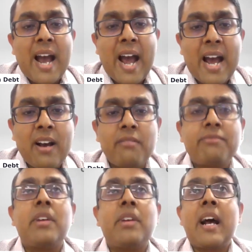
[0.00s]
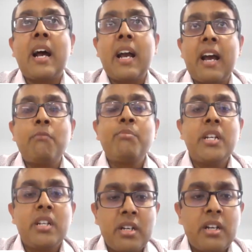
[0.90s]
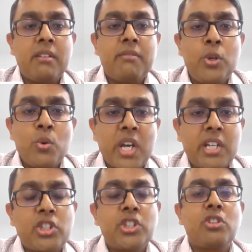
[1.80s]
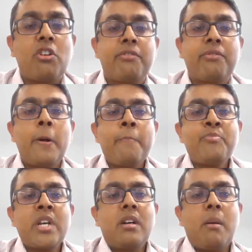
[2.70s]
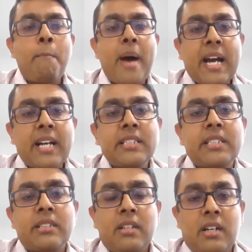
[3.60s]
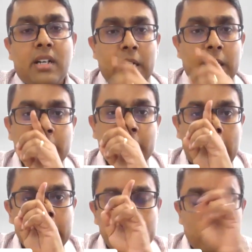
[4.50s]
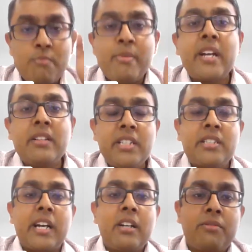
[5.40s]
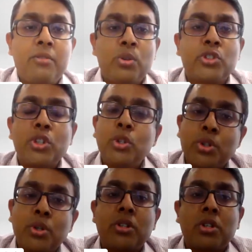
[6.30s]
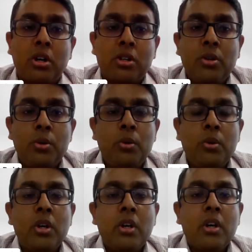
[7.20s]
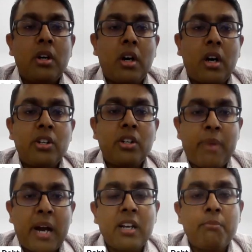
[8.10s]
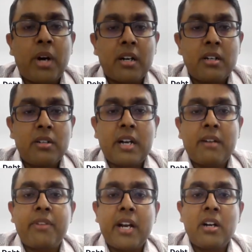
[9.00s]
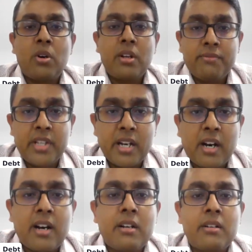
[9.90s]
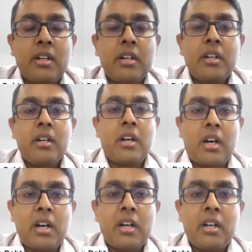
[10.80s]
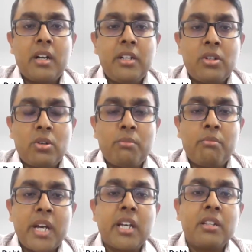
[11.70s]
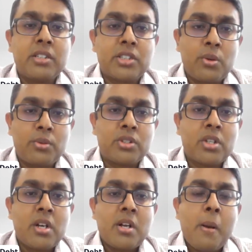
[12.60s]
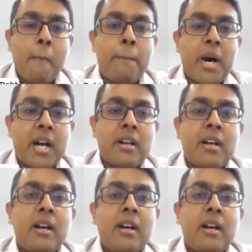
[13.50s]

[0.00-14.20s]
have, and I have been hearing a few cases of banks starting to make these kind of loans. So you should talk to your banking partner and find out if they are, making these loans. But